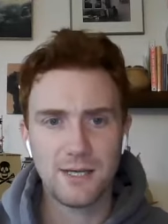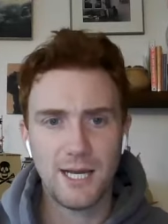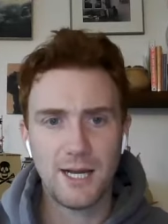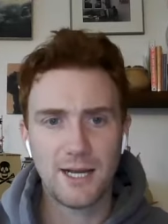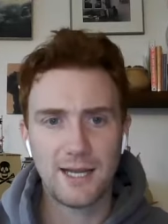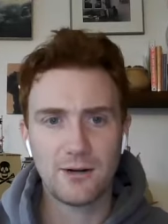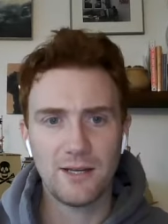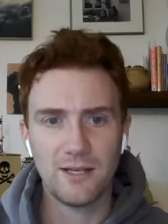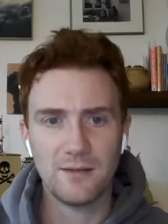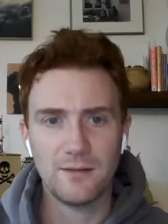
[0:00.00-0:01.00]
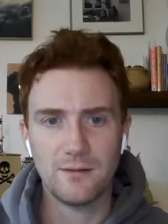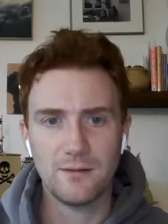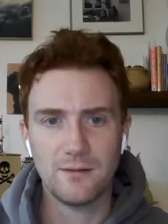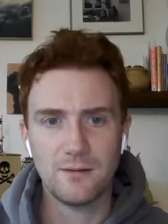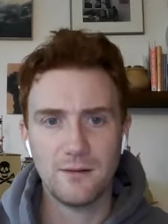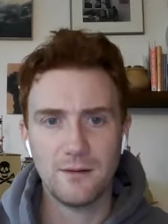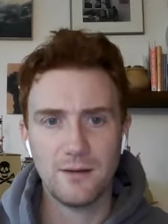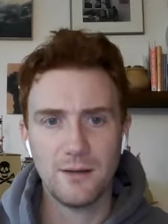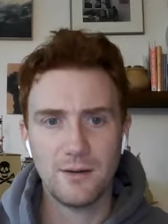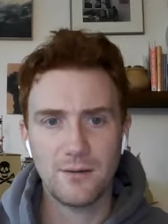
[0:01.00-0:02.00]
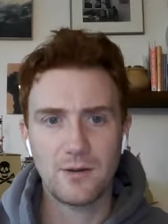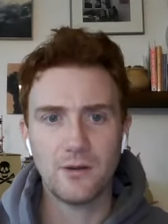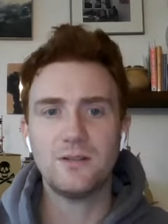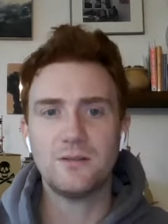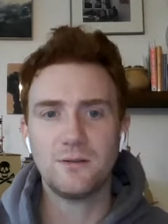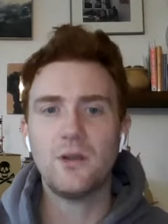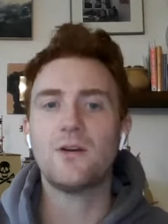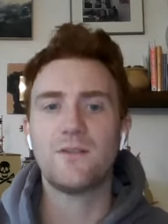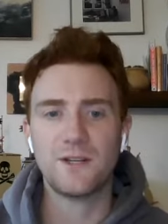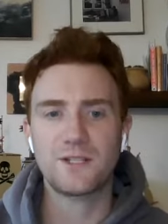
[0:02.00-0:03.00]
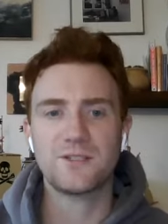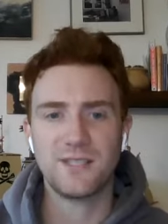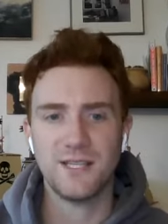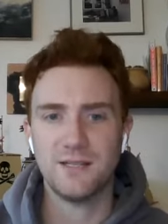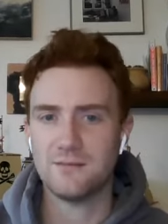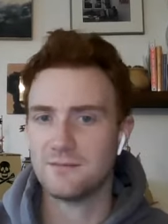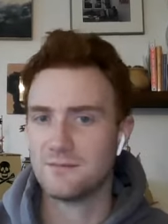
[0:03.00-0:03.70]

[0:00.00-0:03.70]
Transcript: Uh, Kendall Hinton, good good efficiency,